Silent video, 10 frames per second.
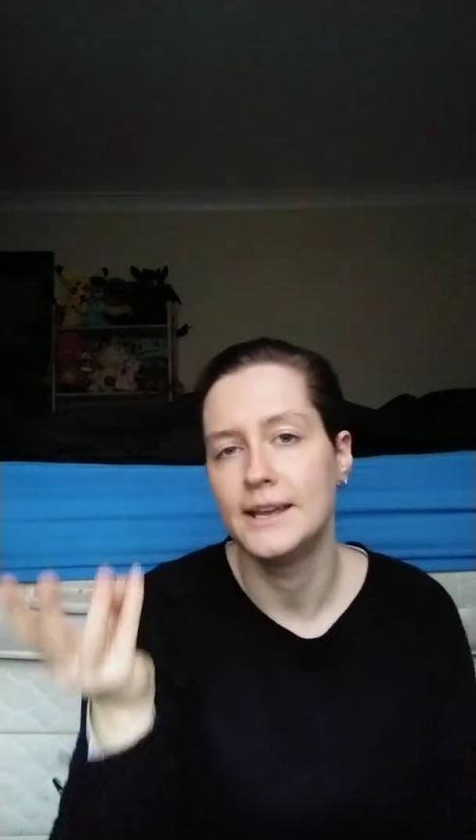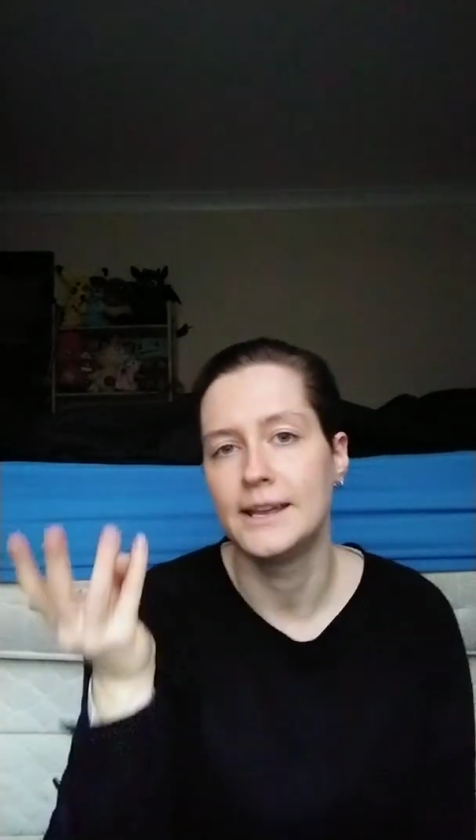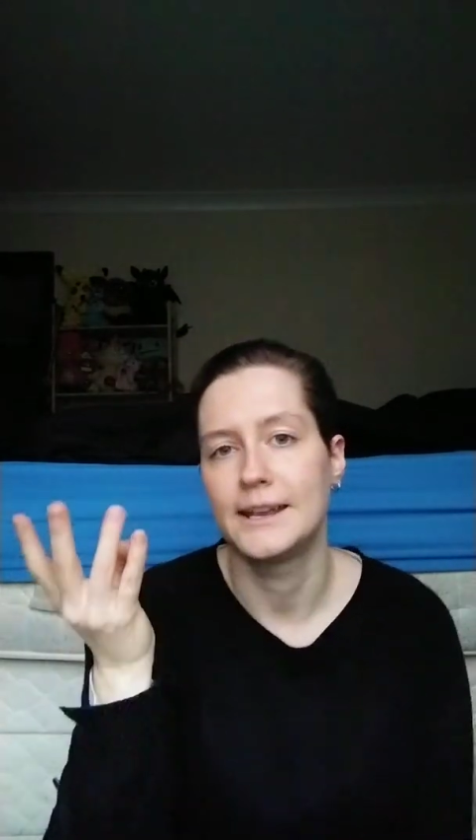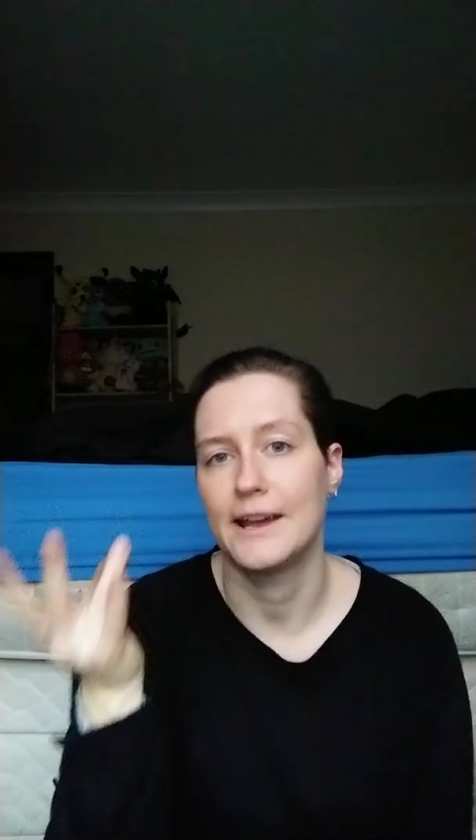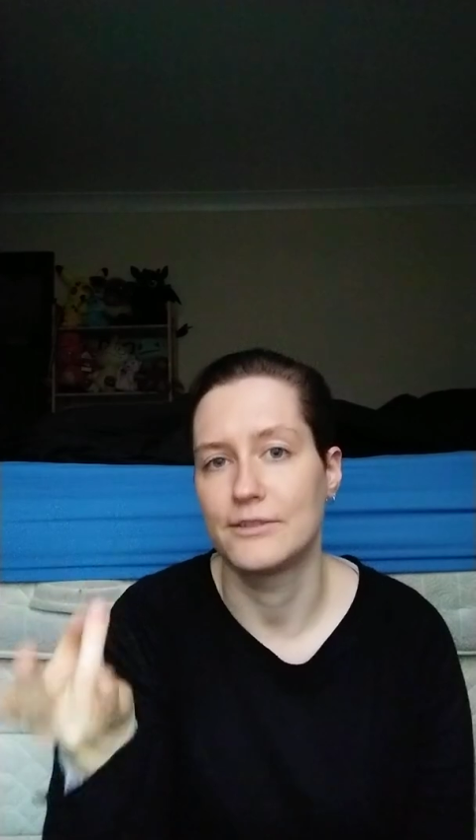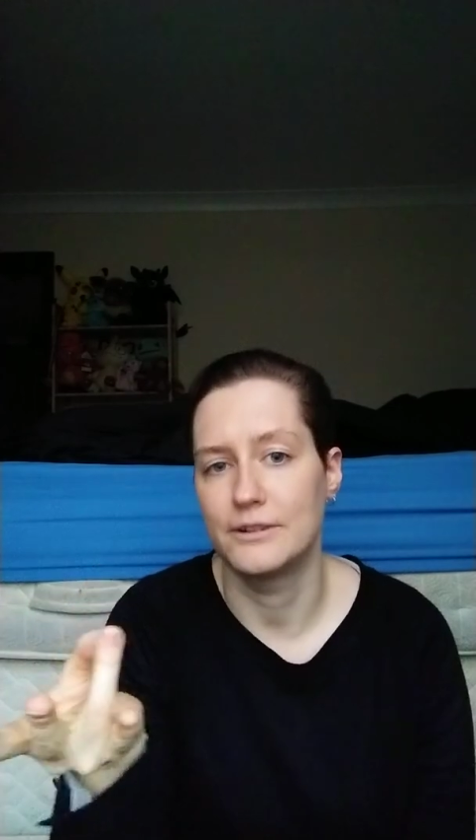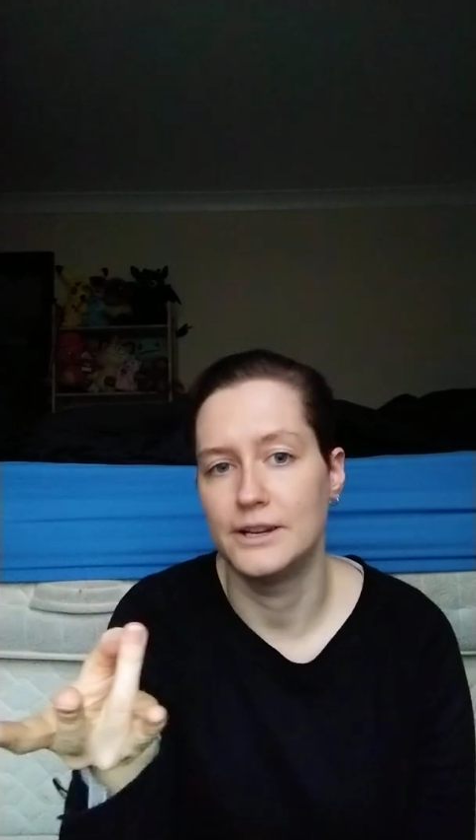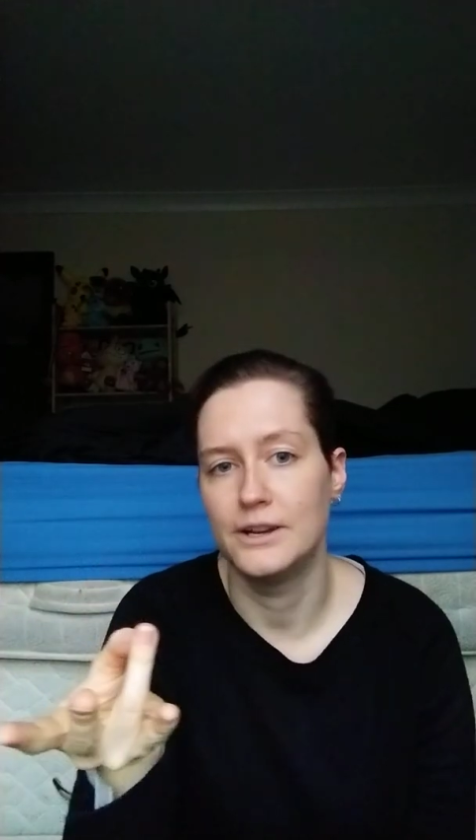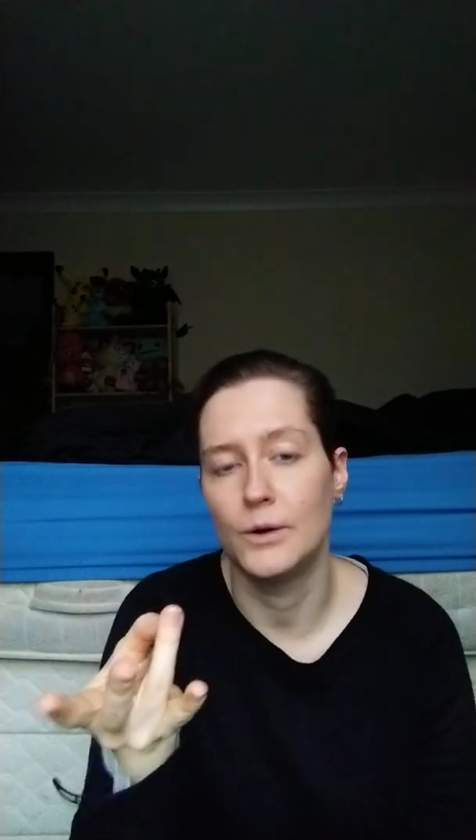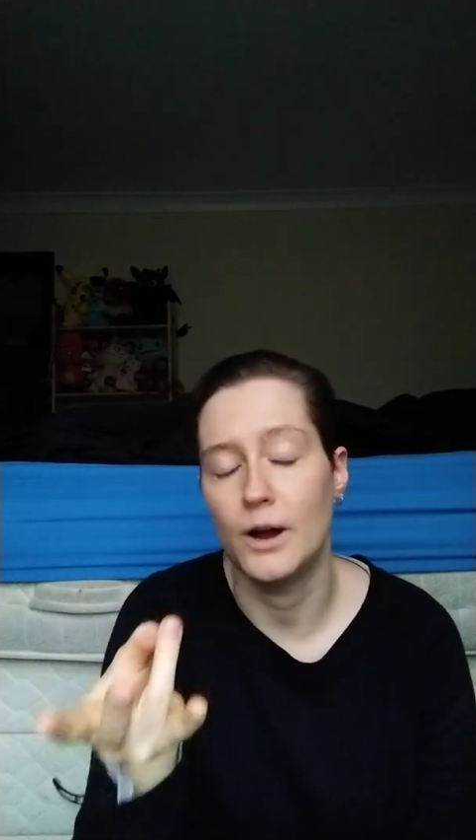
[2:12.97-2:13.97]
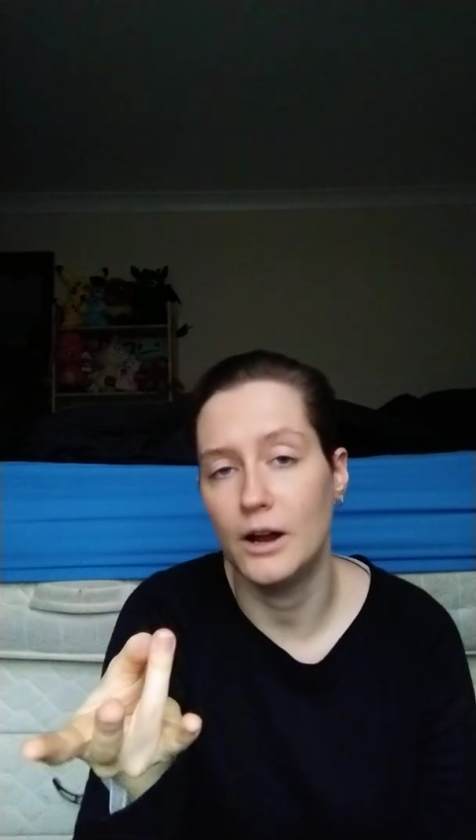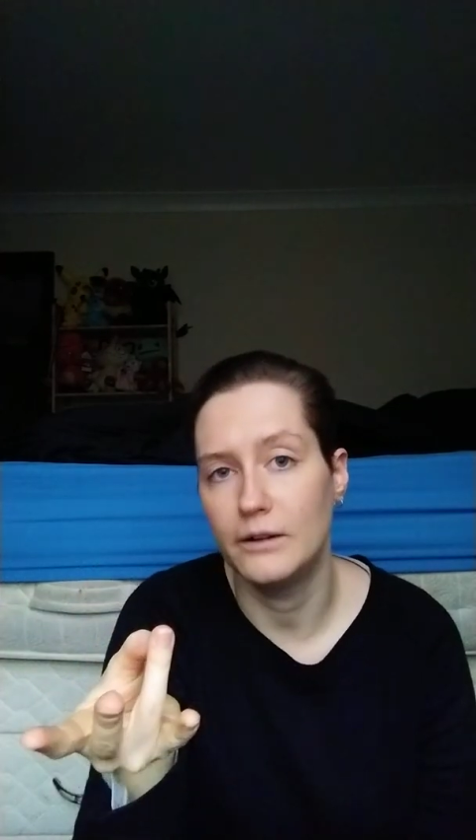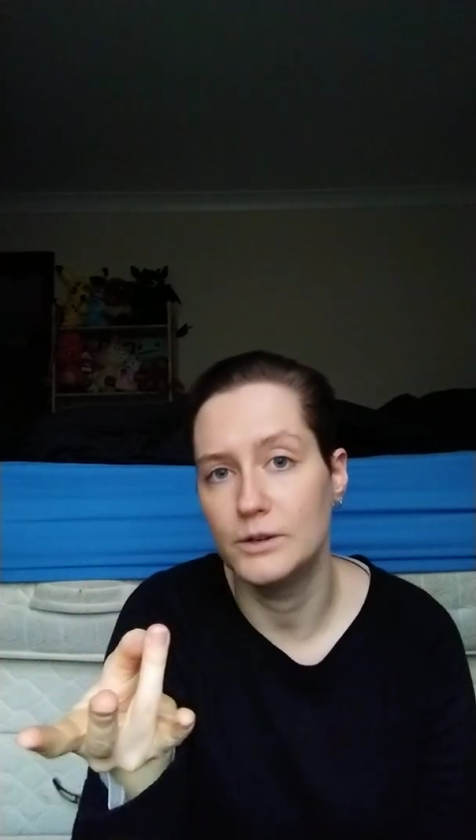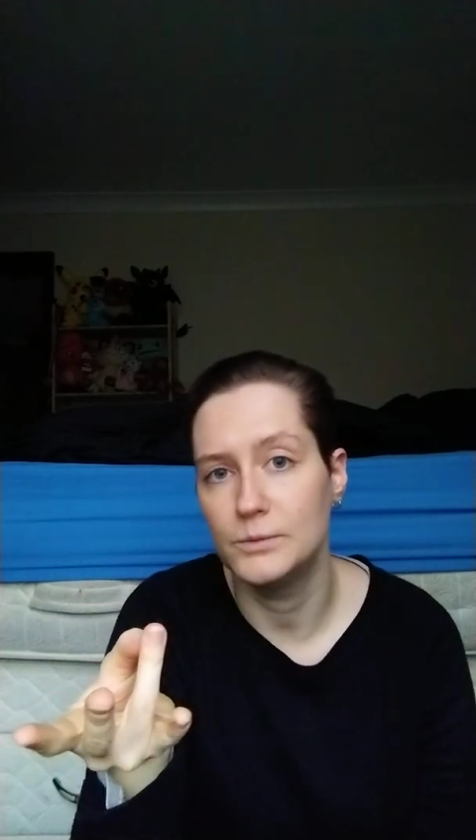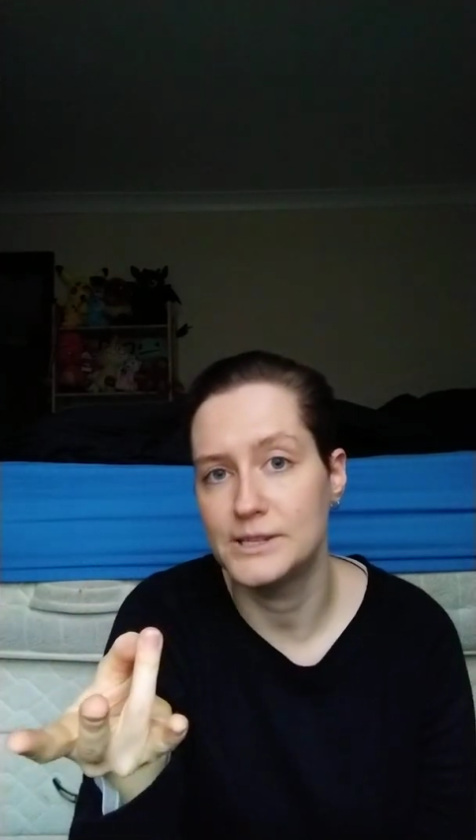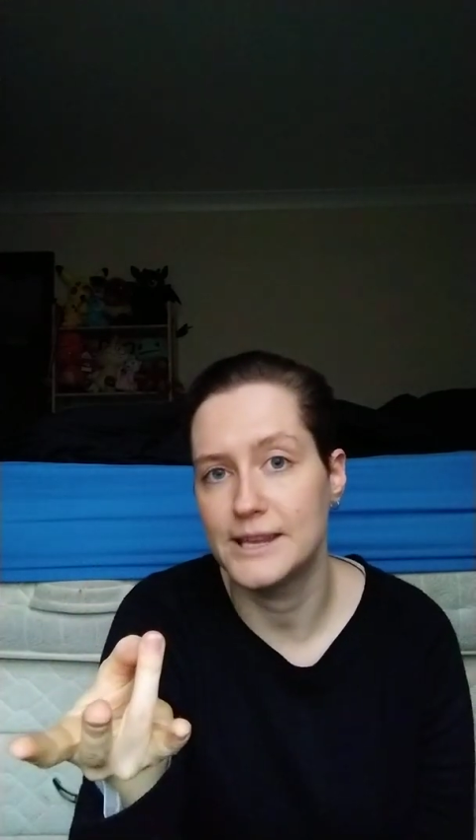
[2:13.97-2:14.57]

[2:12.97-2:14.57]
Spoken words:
Catherine O'Hara was